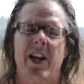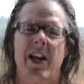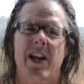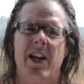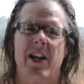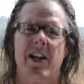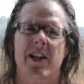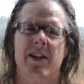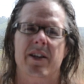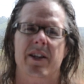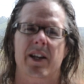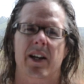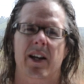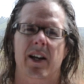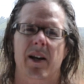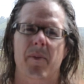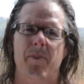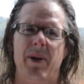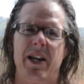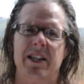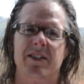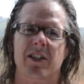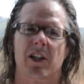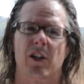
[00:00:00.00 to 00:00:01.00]
and
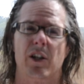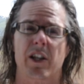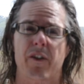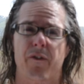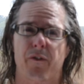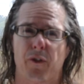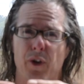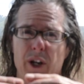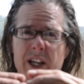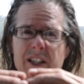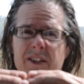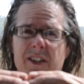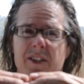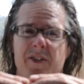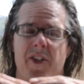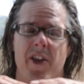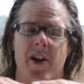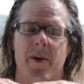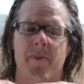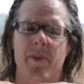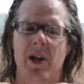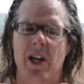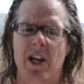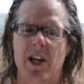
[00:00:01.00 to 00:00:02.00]
basically freezes
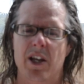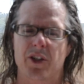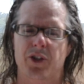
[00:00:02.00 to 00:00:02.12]
them.